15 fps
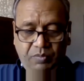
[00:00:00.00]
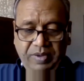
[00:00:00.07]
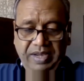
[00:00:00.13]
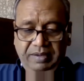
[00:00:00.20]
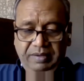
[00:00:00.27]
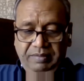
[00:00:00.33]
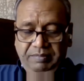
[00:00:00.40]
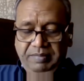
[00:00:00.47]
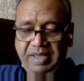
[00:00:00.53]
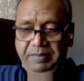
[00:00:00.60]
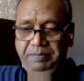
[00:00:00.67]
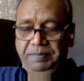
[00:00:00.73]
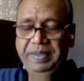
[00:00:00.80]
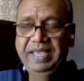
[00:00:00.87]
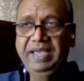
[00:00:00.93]
Well,
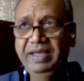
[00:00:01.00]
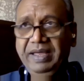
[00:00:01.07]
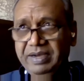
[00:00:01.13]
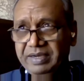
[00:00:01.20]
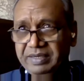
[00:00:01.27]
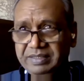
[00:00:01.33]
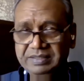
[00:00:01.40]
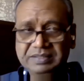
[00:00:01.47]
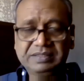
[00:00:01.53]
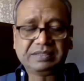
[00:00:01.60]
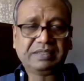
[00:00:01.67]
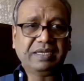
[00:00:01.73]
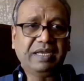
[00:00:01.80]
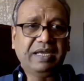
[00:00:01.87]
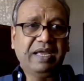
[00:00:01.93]
my
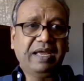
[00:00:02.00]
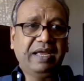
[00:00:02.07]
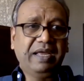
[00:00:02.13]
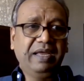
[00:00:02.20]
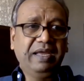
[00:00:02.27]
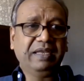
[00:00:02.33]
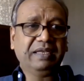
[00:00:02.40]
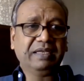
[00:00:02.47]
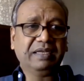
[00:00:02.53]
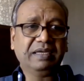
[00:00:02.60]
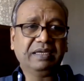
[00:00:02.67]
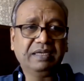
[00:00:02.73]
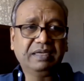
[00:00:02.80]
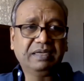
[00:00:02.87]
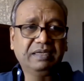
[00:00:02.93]
parents eh, in
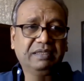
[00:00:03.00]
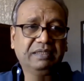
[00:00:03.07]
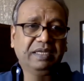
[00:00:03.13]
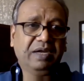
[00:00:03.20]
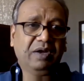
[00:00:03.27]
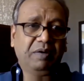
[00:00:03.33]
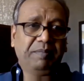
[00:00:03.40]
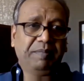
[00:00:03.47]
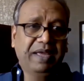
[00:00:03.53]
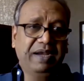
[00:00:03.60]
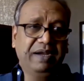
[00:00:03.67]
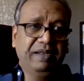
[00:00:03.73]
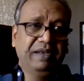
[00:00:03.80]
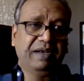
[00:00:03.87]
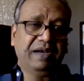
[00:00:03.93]
uh, they got
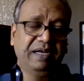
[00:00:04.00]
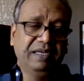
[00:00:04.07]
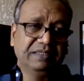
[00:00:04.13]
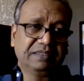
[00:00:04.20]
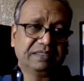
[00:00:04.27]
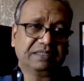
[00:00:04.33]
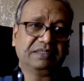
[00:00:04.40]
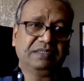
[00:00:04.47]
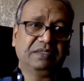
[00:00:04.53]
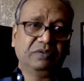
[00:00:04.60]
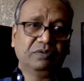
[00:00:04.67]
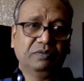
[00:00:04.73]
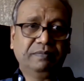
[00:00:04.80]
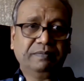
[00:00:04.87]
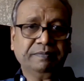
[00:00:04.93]
married in
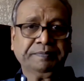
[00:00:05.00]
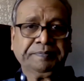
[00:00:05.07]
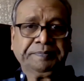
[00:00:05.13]
1962.